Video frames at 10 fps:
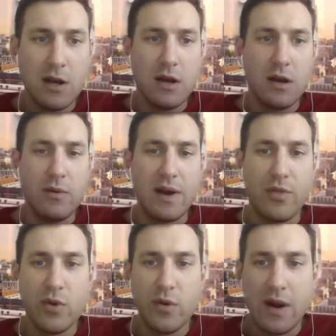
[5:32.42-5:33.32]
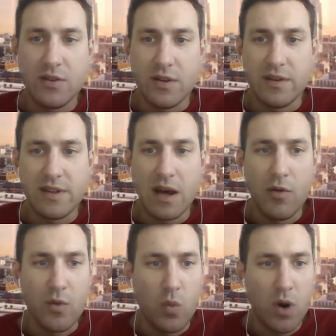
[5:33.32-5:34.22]
We got 3 rounds on the
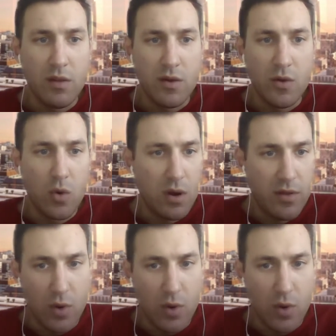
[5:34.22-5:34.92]
South and 1 on the North.